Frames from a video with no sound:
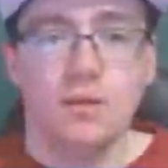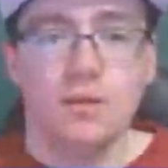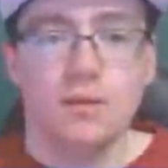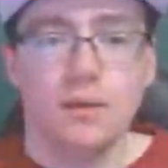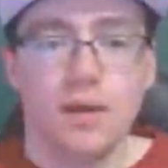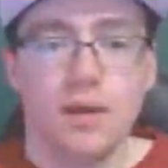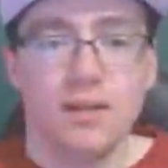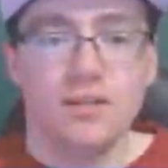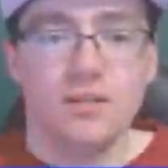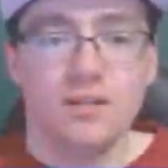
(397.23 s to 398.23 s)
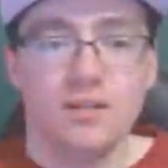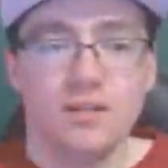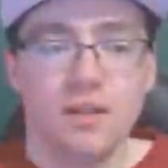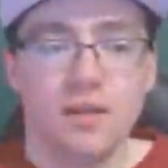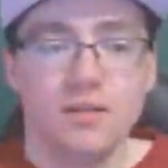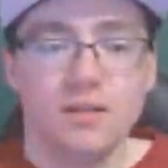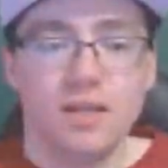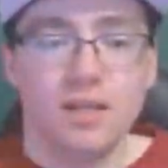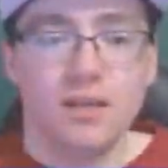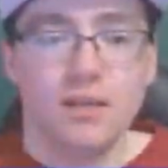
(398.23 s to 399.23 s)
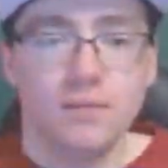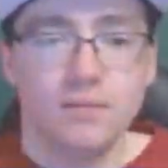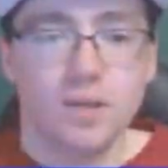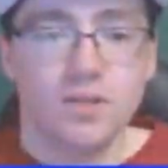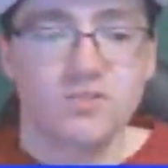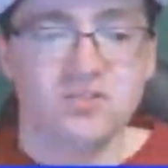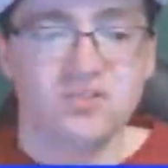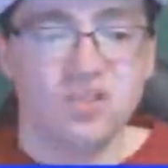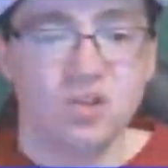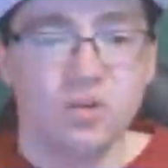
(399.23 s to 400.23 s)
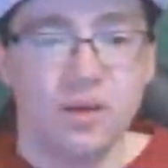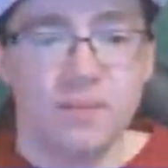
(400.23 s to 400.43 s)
Alright, I need to stay in the lead. Knuckles is all the way